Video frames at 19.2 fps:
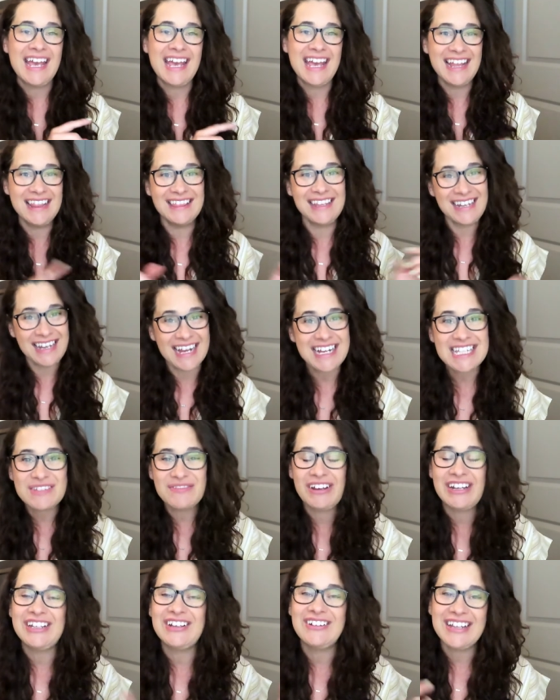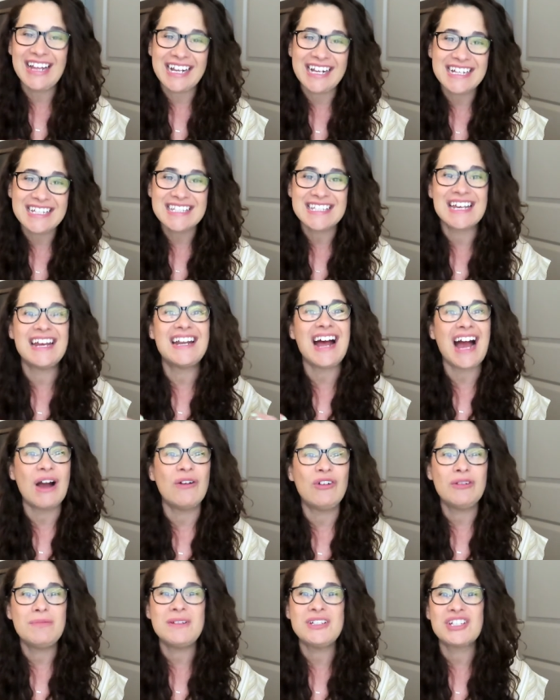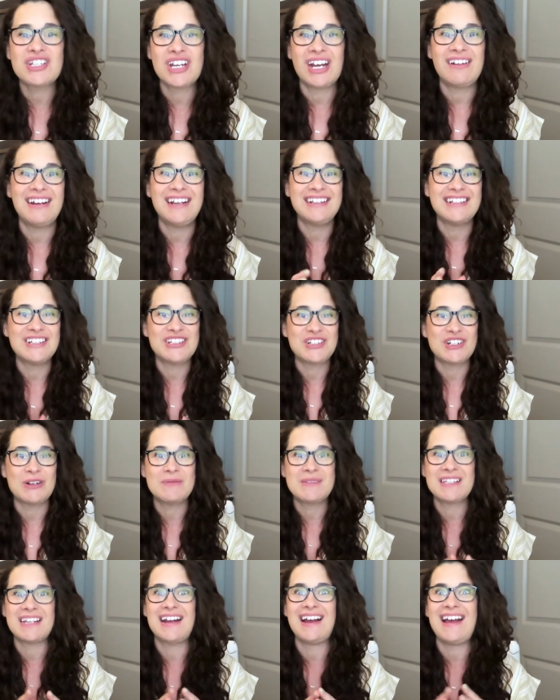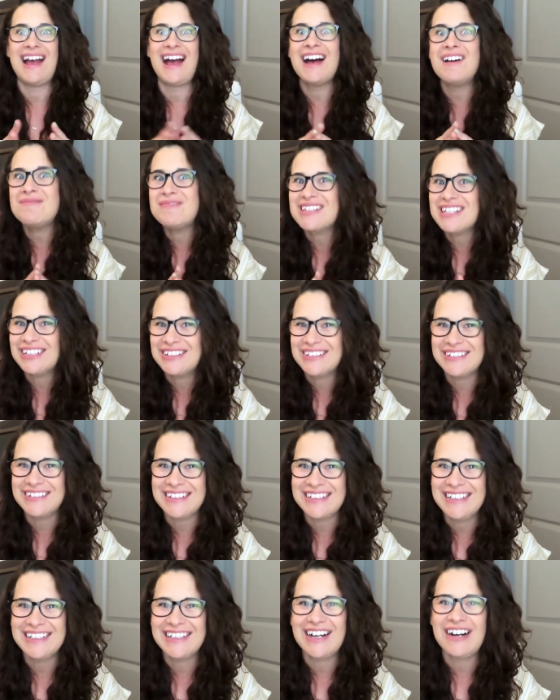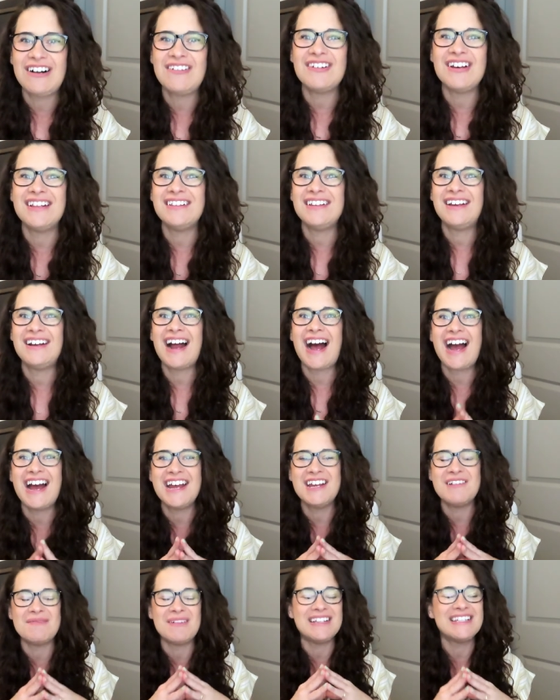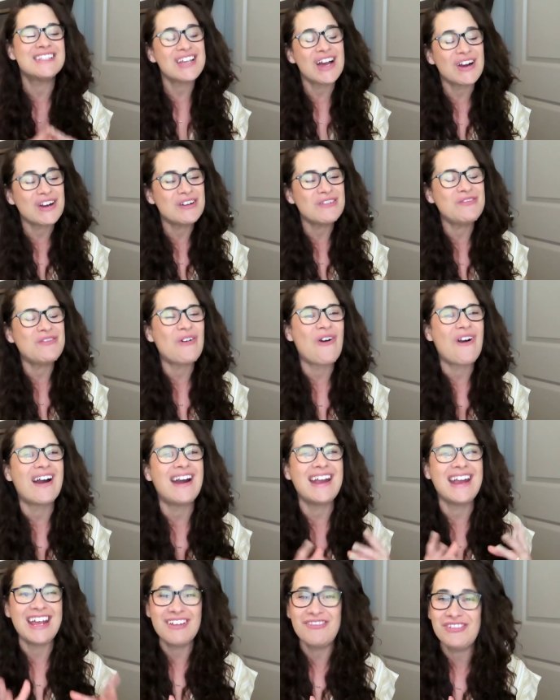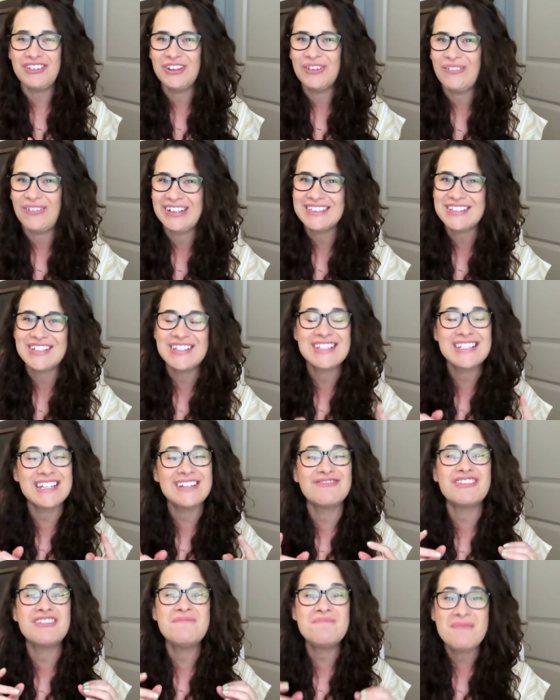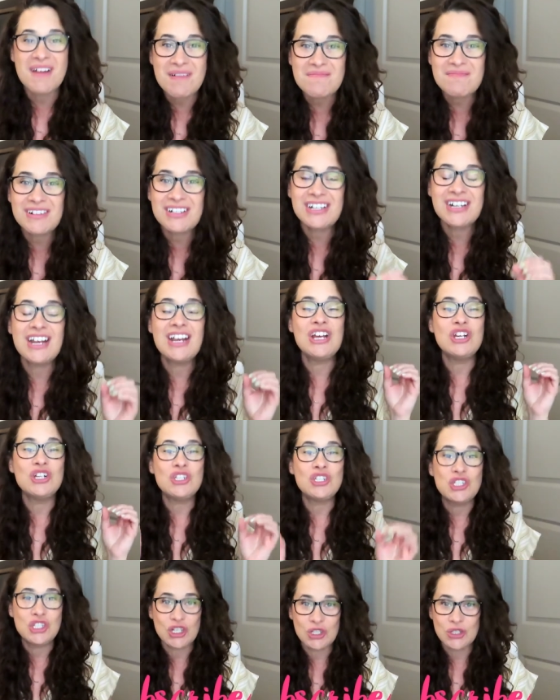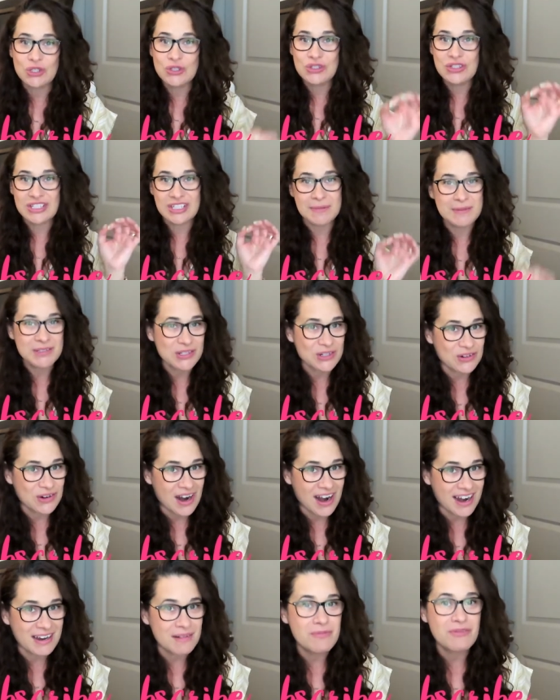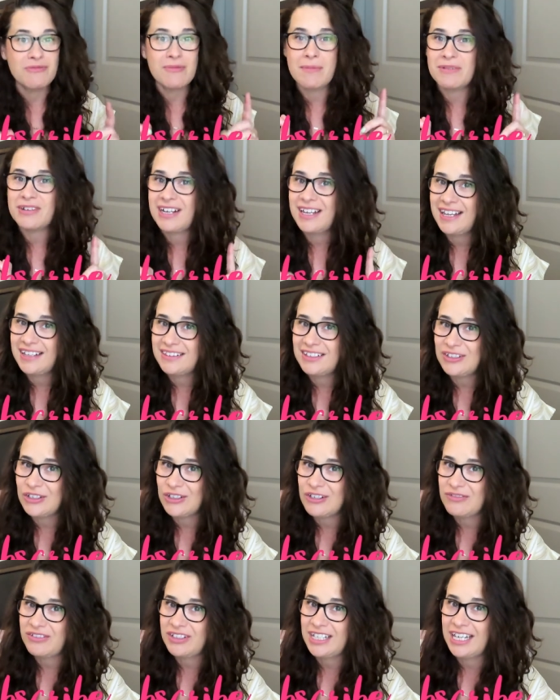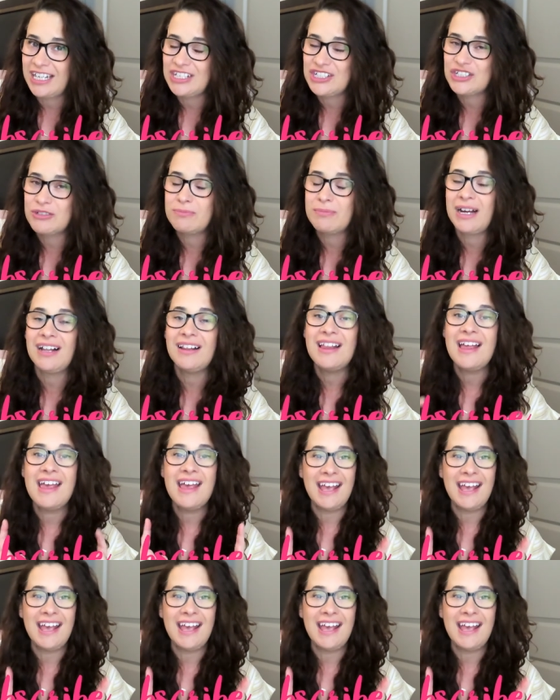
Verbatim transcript: In the next video, like I said, I will be sharing the tropes that I absolutely love and that I am a sucker for. If you want to see, remember to subscribe, remember to hit the notification bell,